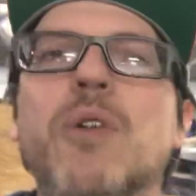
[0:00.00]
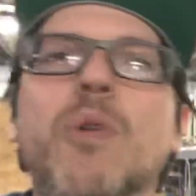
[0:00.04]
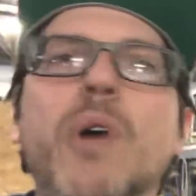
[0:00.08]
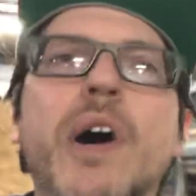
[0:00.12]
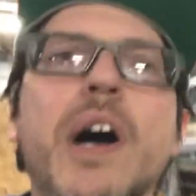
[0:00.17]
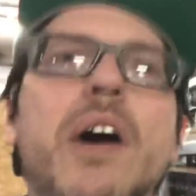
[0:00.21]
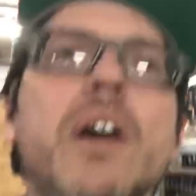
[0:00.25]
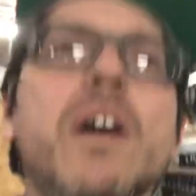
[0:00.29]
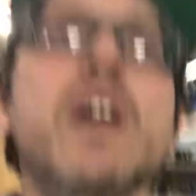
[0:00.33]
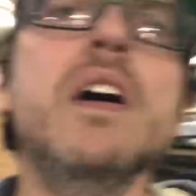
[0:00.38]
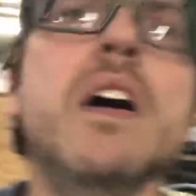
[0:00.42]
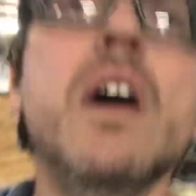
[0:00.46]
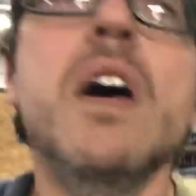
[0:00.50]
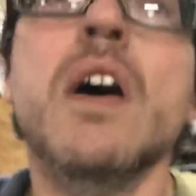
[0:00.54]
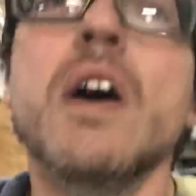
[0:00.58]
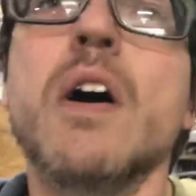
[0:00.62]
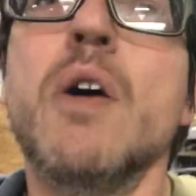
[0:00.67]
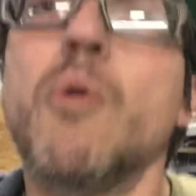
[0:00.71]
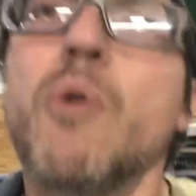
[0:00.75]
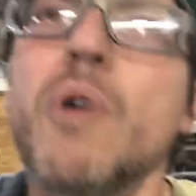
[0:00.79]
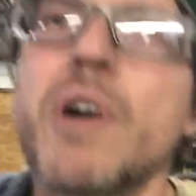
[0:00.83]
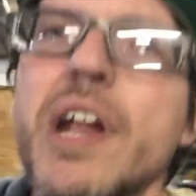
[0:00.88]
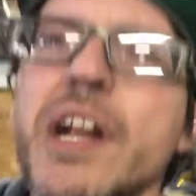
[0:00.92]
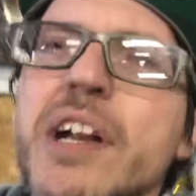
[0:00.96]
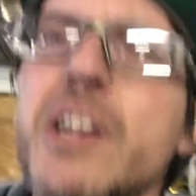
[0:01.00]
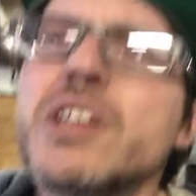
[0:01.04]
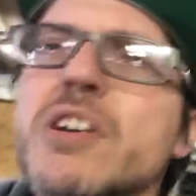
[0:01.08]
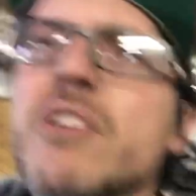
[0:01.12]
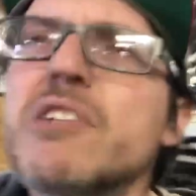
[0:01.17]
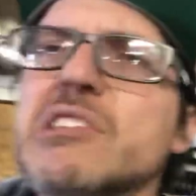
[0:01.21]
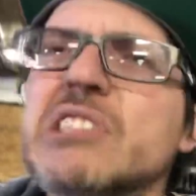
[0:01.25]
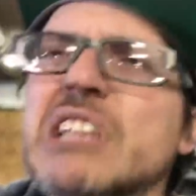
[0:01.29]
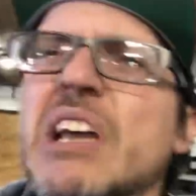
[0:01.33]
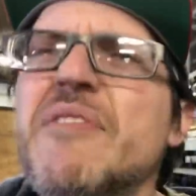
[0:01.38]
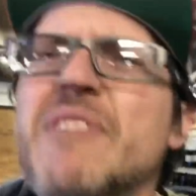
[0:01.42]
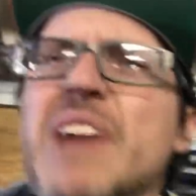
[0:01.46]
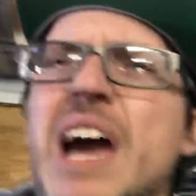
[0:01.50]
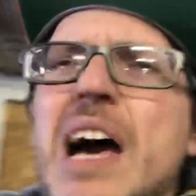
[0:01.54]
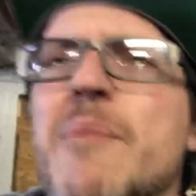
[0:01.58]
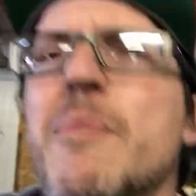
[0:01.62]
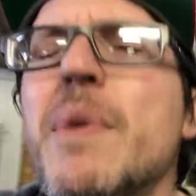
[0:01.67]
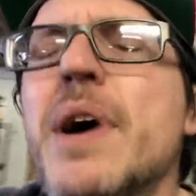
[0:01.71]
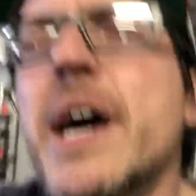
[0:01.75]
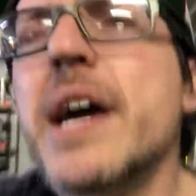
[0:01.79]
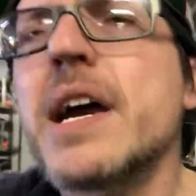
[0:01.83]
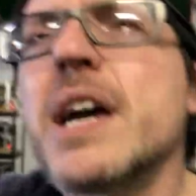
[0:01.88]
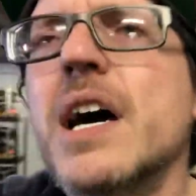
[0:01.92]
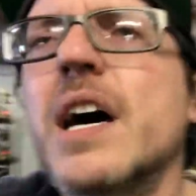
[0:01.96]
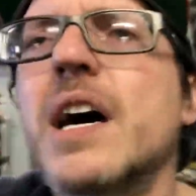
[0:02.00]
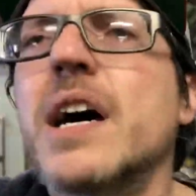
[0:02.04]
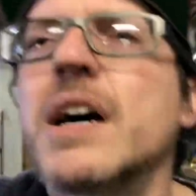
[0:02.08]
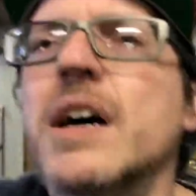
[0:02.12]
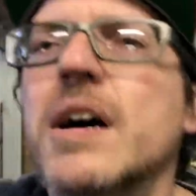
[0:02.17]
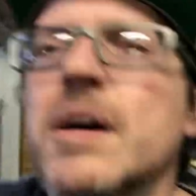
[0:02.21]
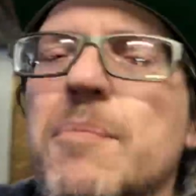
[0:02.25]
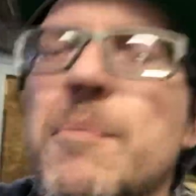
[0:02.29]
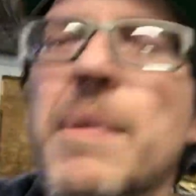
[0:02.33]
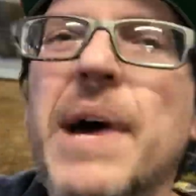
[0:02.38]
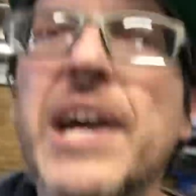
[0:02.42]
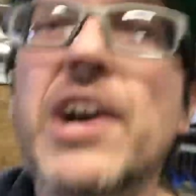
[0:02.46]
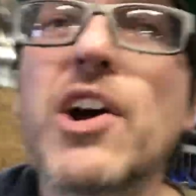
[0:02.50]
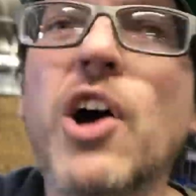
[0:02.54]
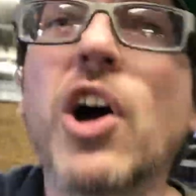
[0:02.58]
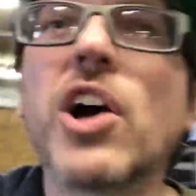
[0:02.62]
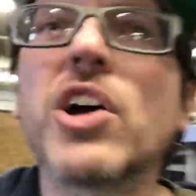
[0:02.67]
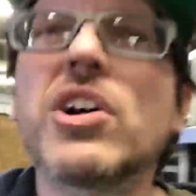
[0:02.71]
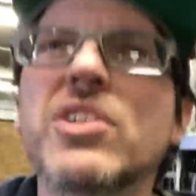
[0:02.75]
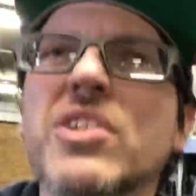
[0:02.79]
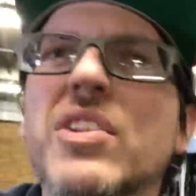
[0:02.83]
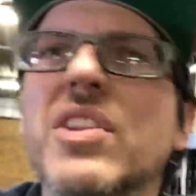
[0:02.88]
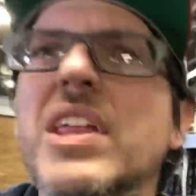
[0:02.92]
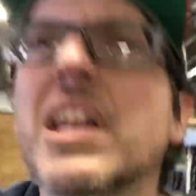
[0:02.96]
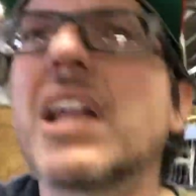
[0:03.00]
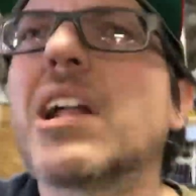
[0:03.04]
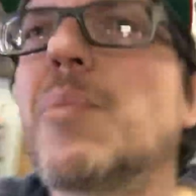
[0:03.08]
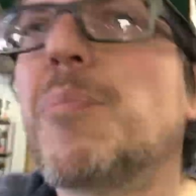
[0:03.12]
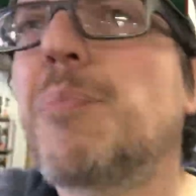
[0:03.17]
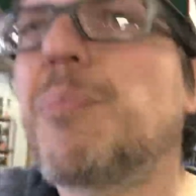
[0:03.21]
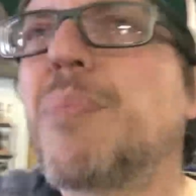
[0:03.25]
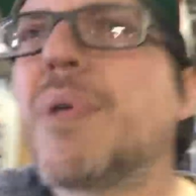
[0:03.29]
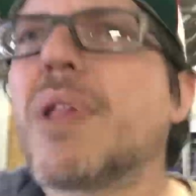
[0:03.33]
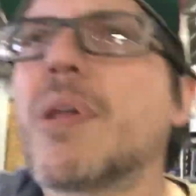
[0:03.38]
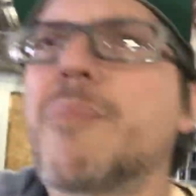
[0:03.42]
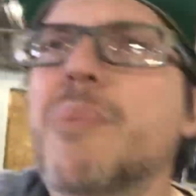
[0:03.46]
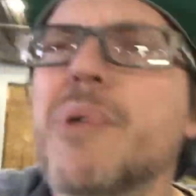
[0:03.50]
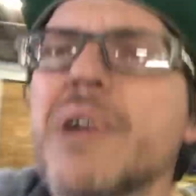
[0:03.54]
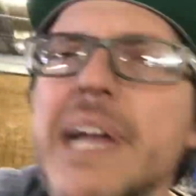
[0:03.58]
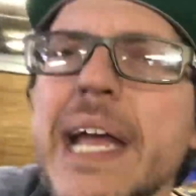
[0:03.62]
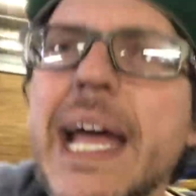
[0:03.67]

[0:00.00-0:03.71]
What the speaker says: Well, what I do is I've got my my cart that they'll bring